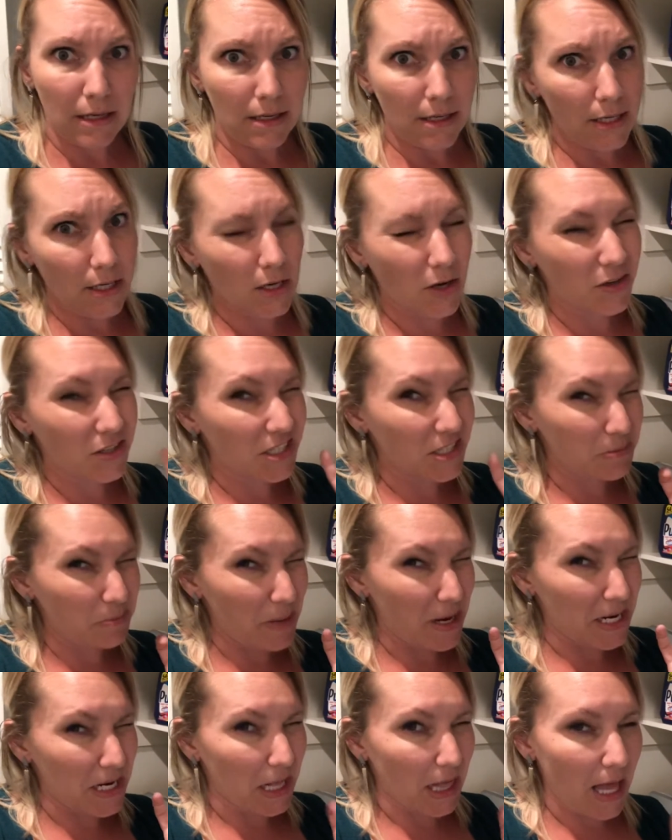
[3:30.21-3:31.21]
it's just
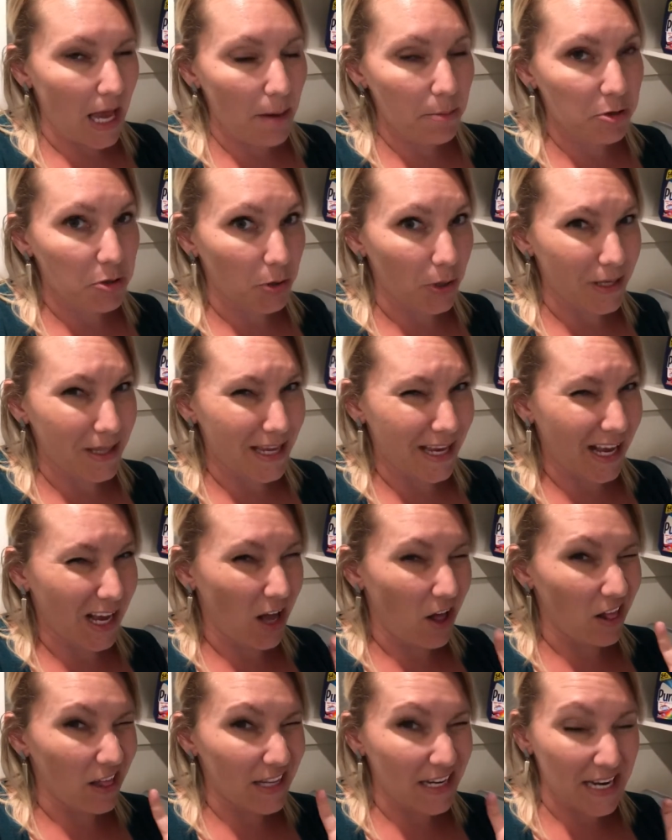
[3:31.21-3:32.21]
made in a laboratory, they can
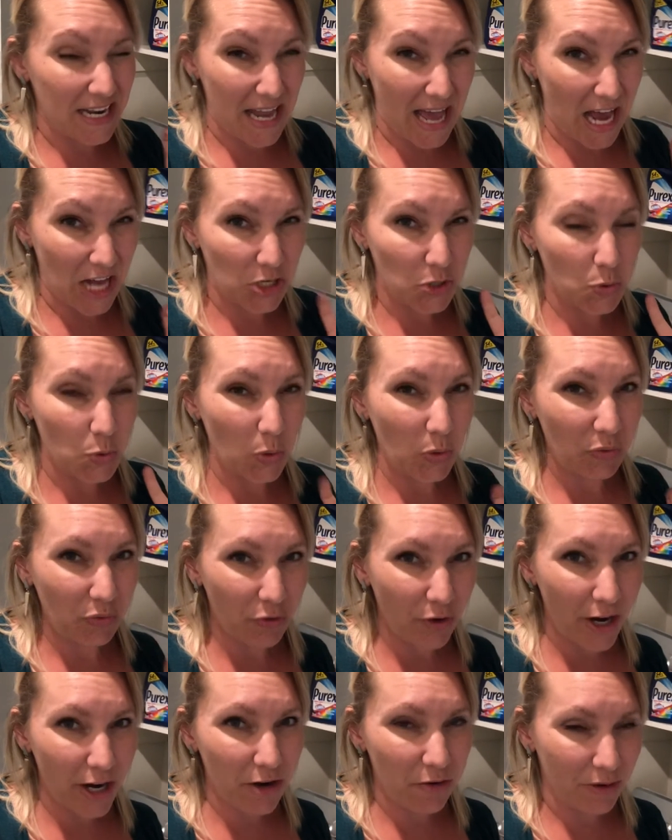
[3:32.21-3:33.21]
call it a natural
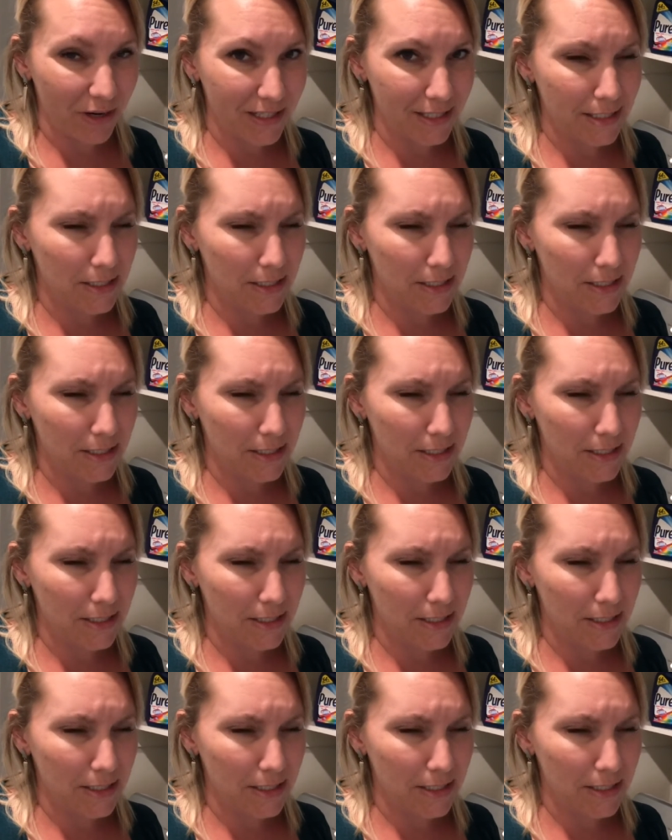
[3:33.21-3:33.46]
fragrance.